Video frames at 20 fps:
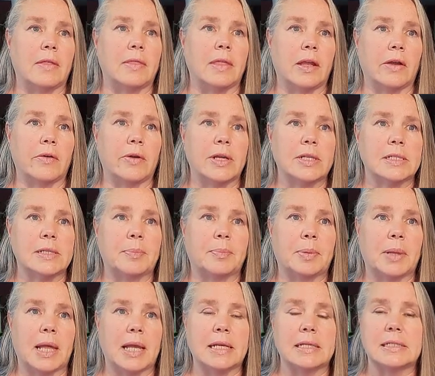there is a
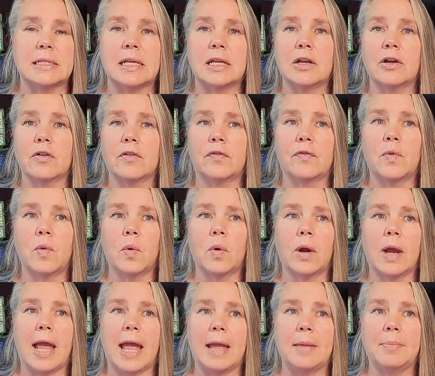place here
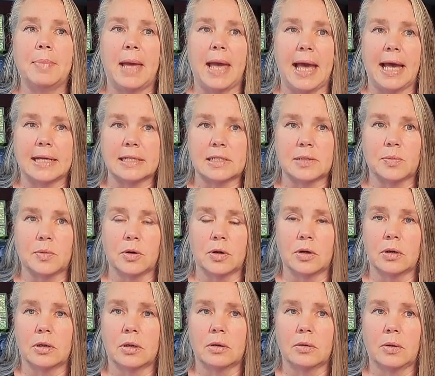for a
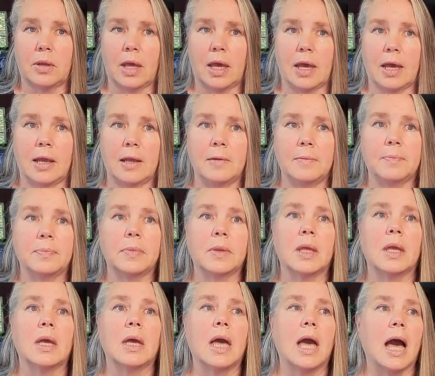password, okay?
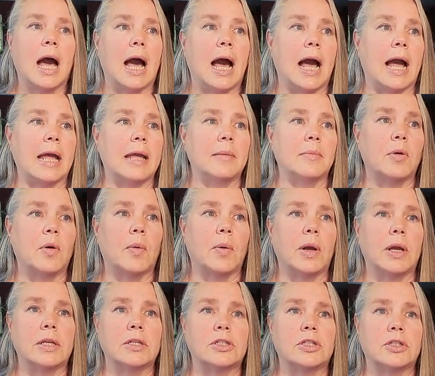I am
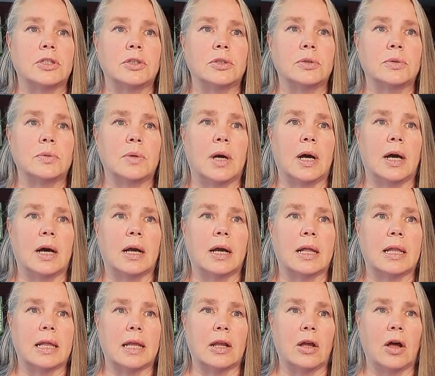going to
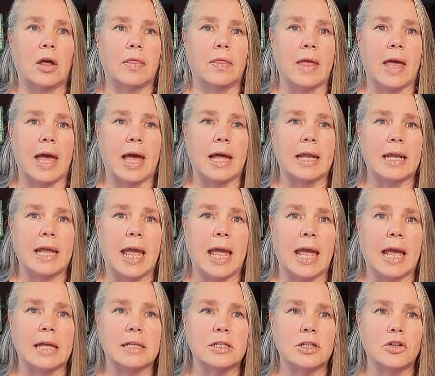click on that,
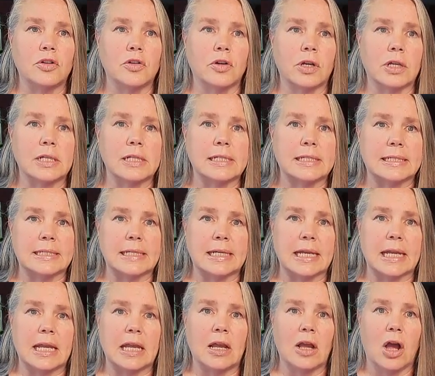and you're going to
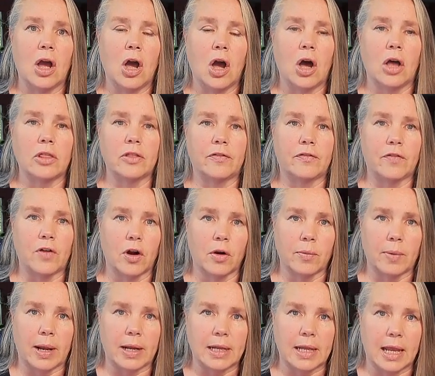see on the far
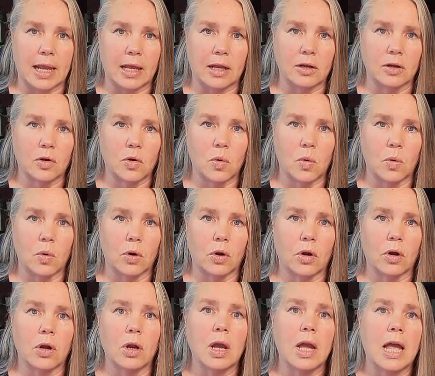right hand
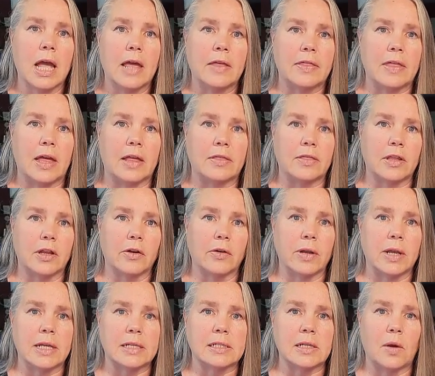corner that there
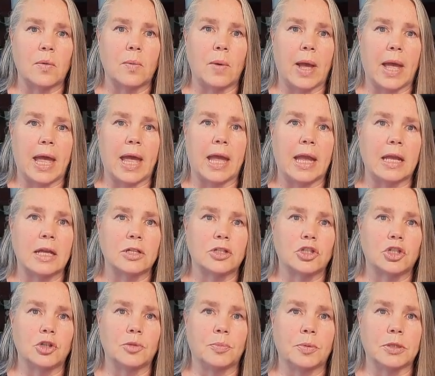is a way
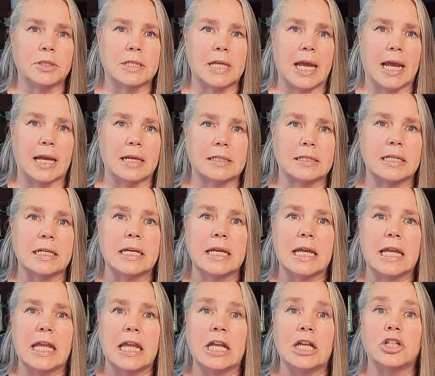to protect
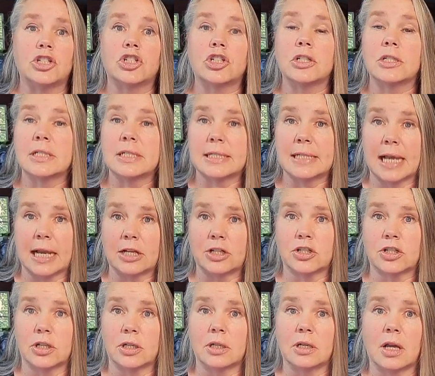each
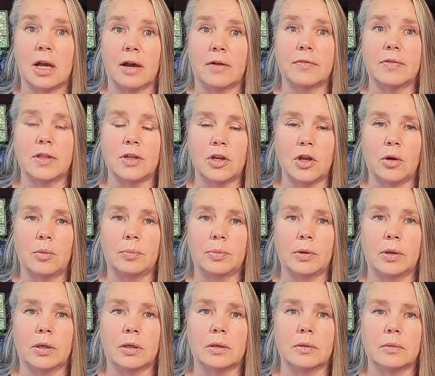section of the
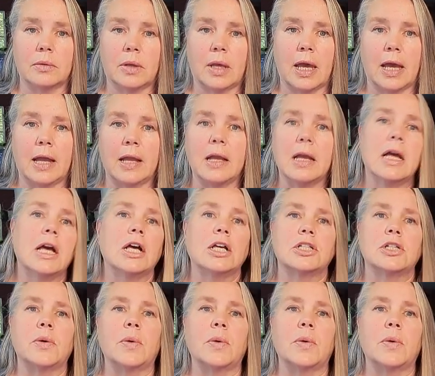notebook. Okay, so